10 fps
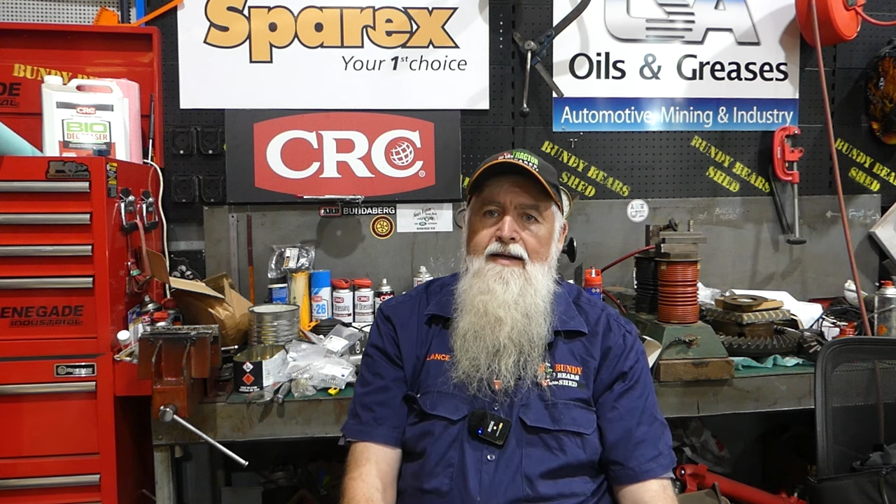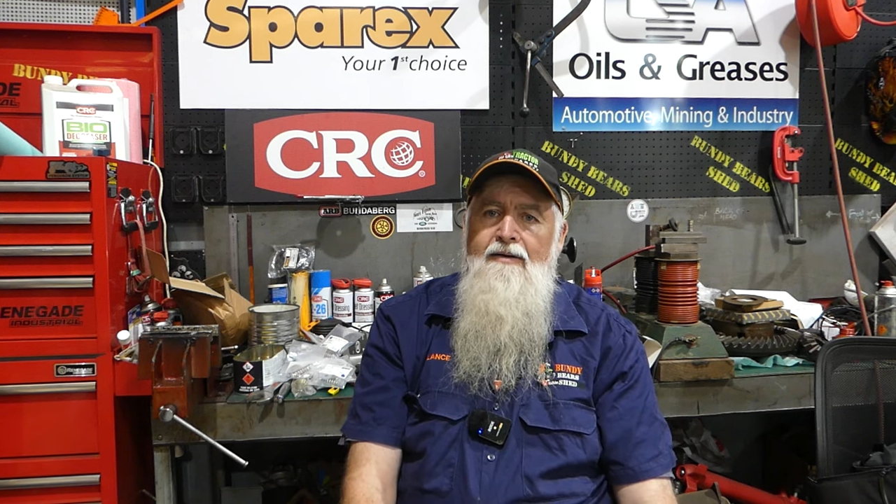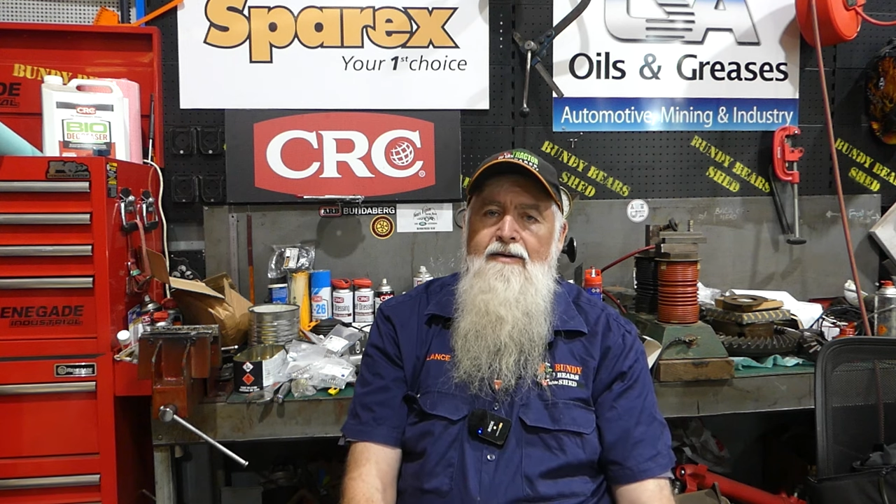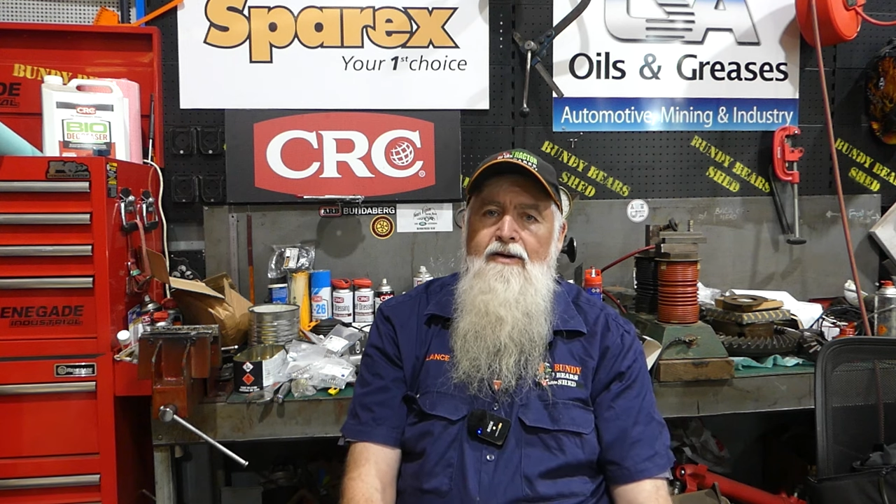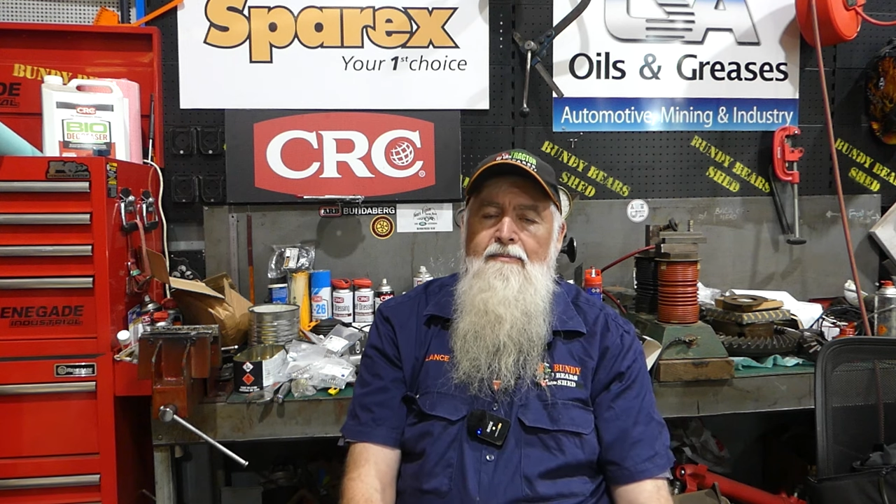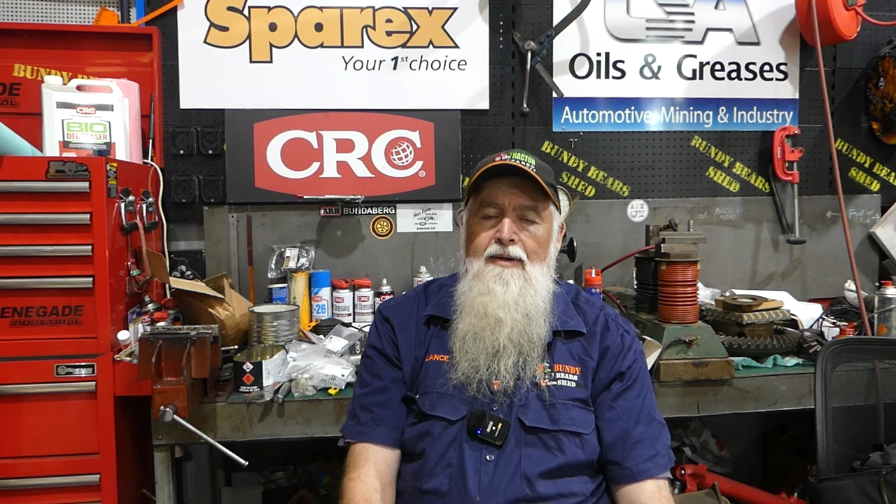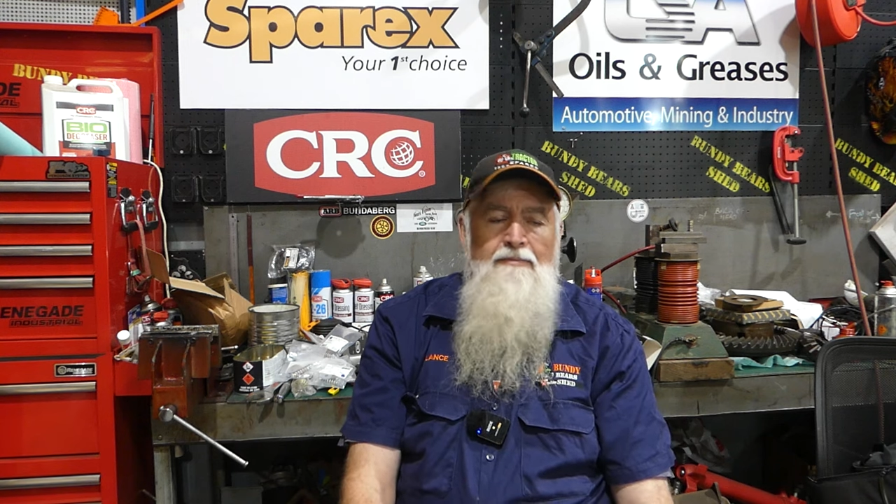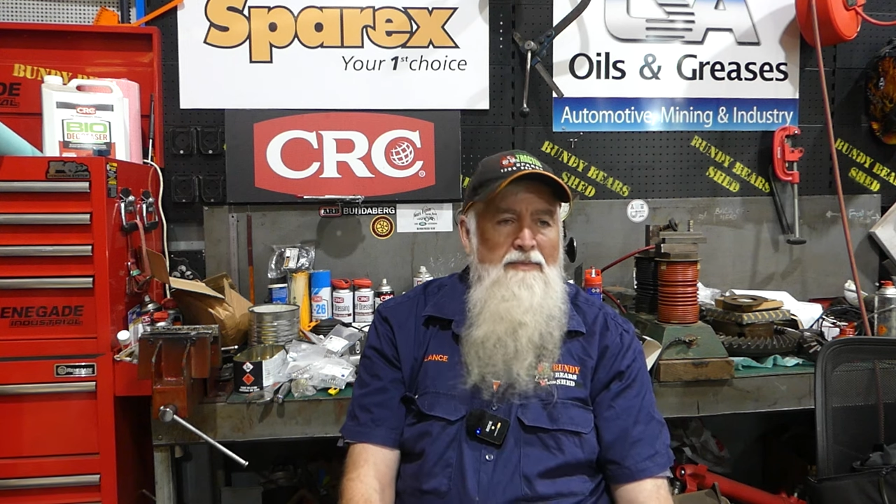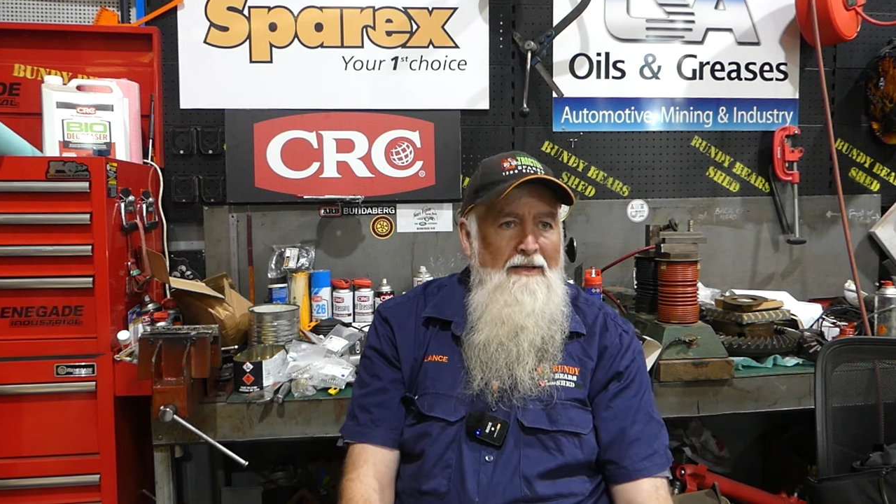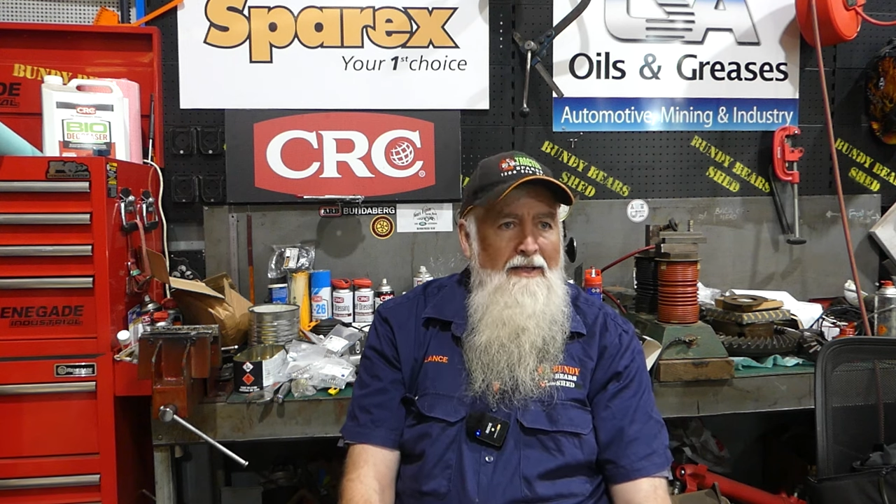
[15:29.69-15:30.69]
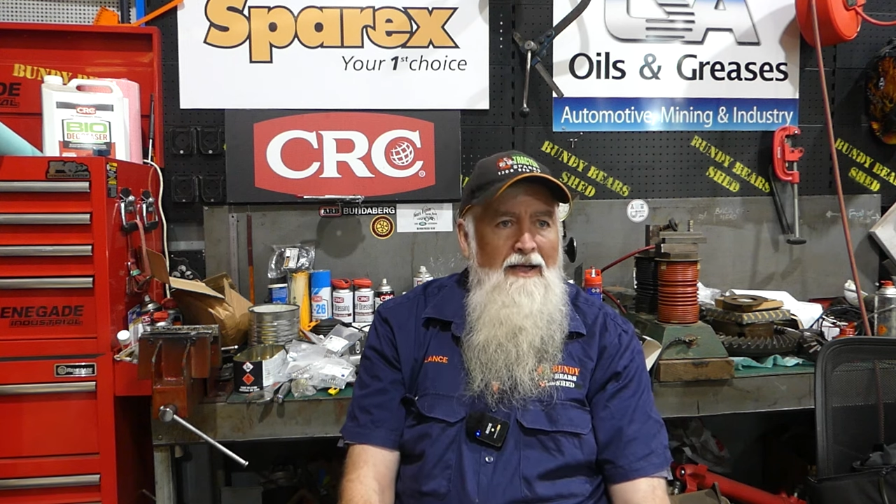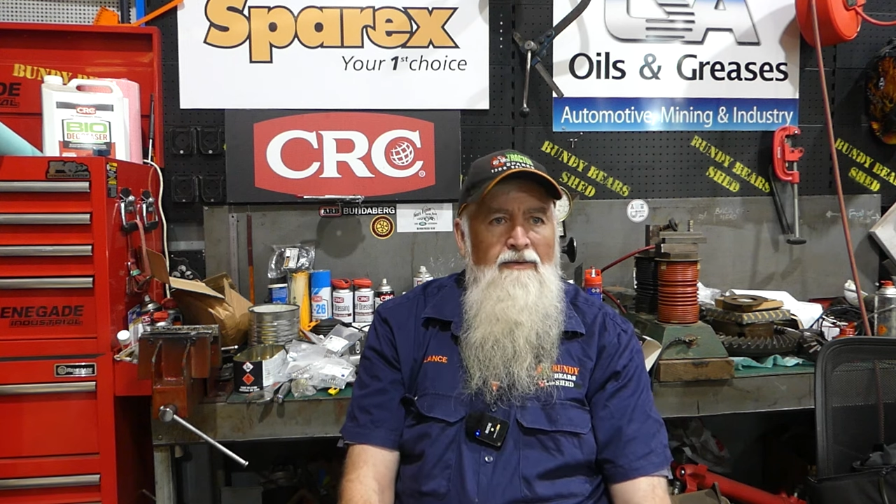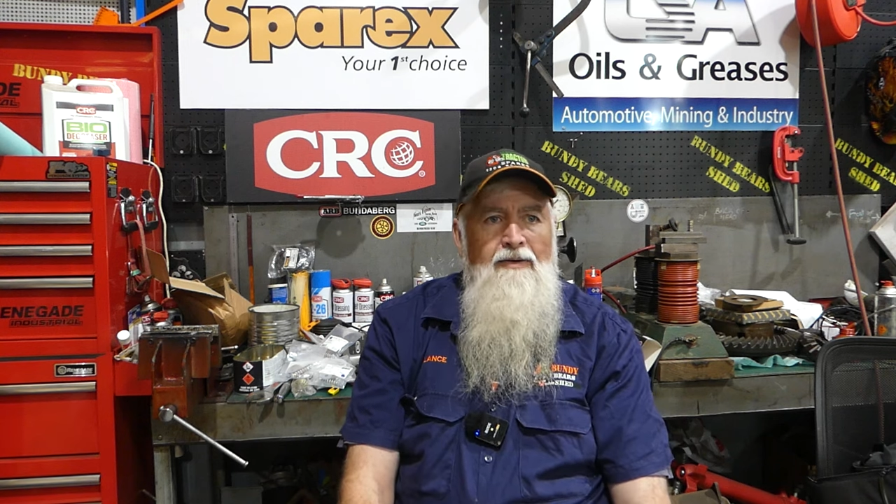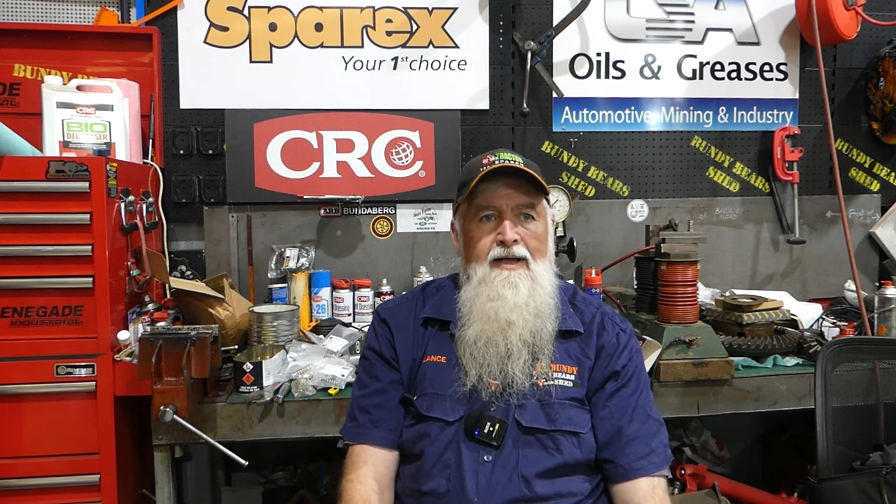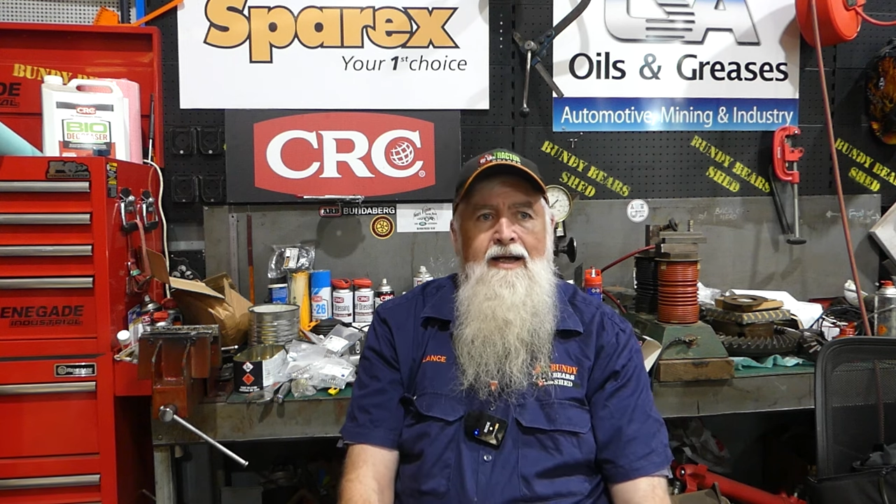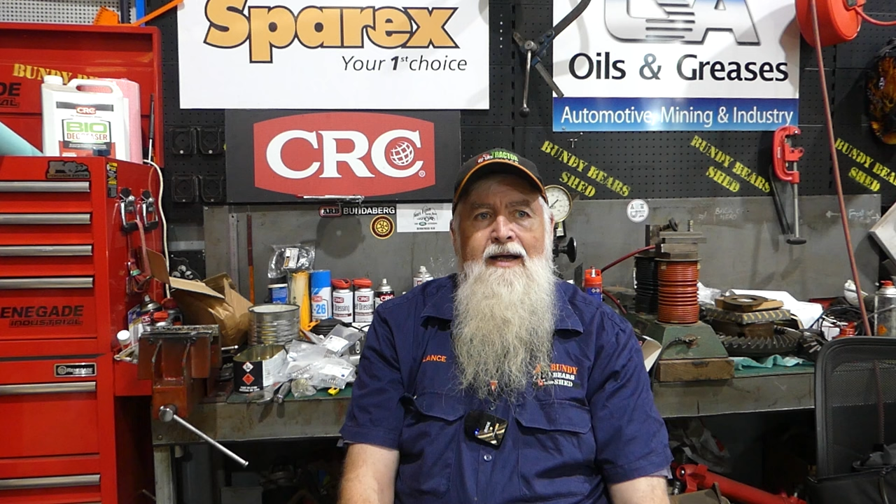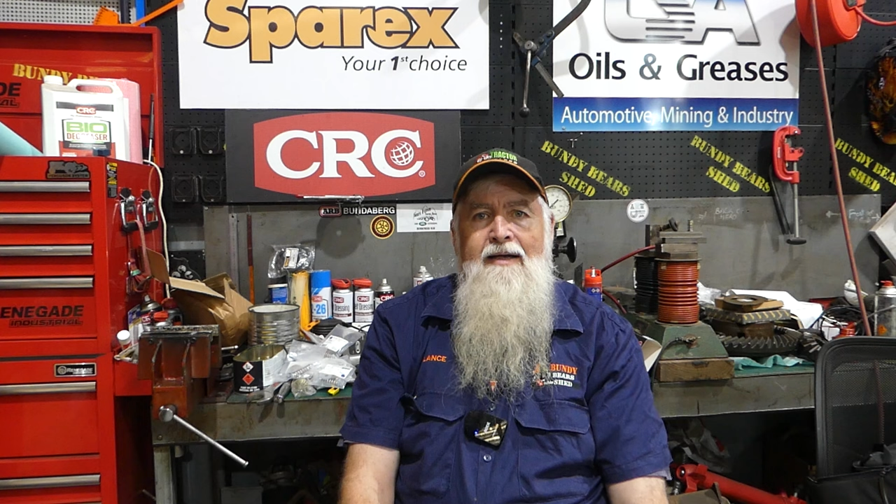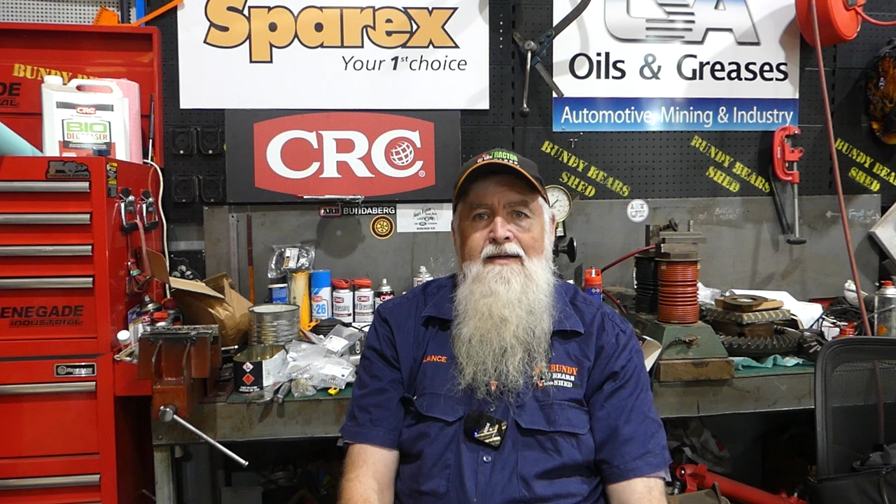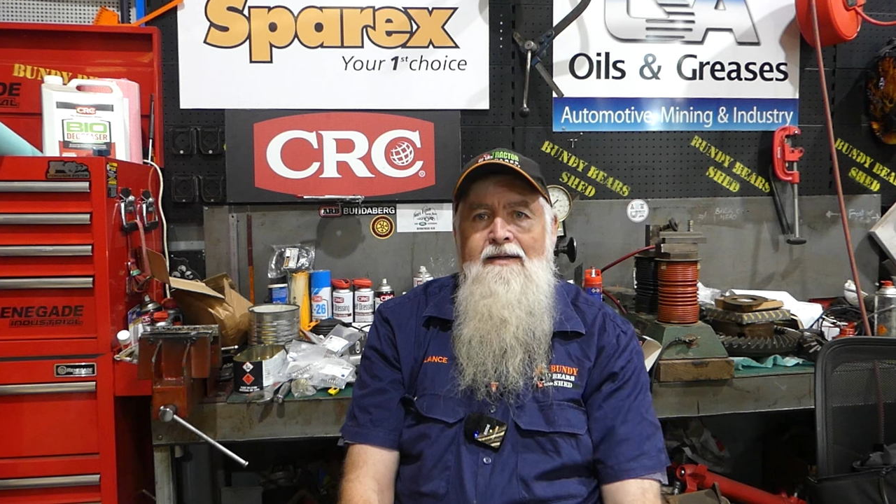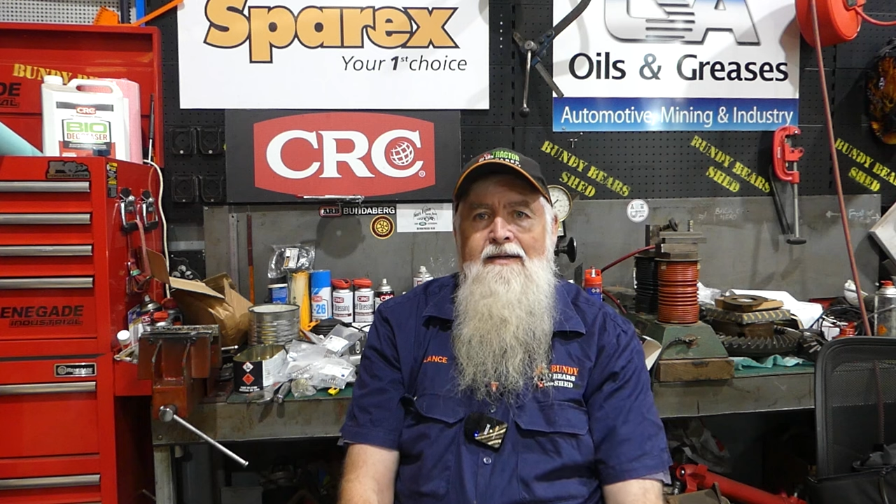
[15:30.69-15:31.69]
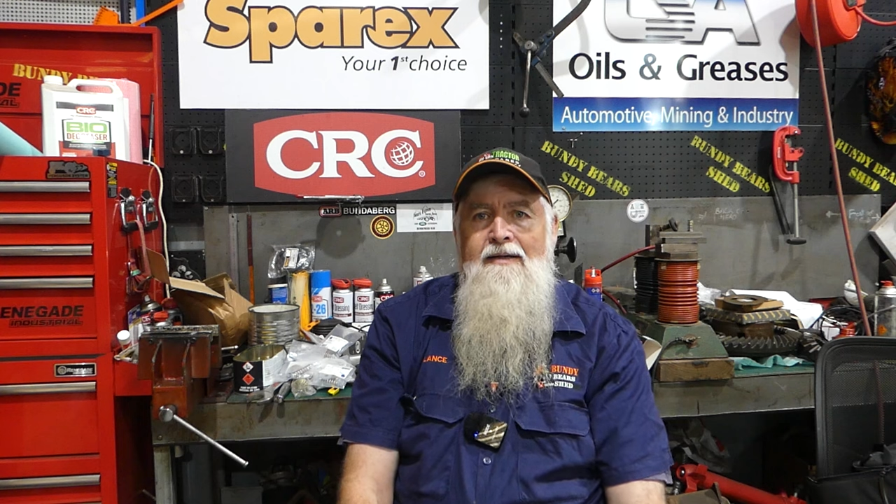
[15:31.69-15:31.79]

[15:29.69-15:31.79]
Then I can hop up and get going again. And